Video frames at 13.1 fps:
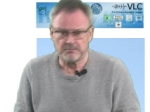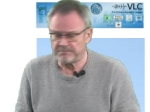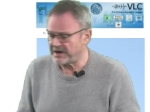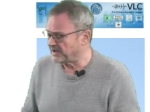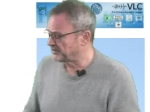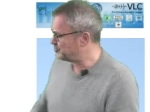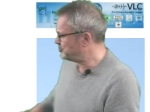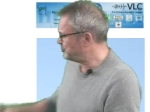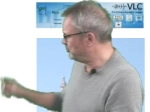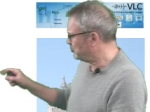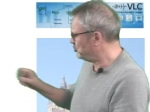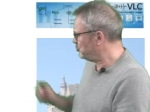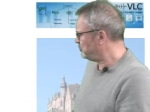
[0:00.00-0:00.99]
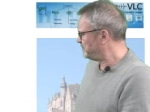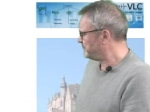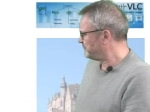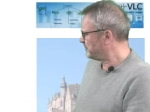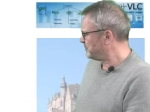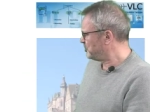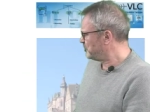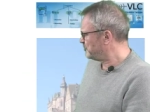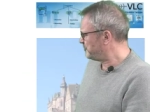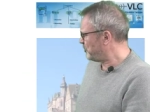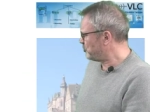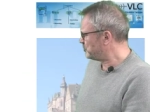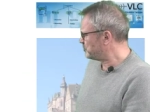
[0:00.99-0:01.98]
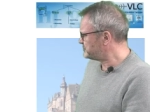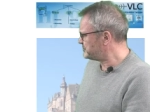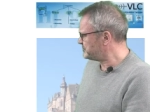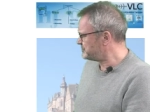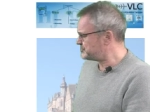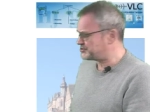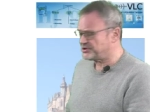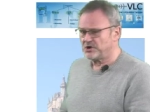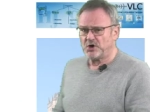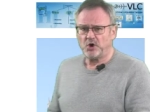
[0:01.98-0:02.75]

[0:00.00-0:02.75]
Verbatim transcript: Part 2 focuses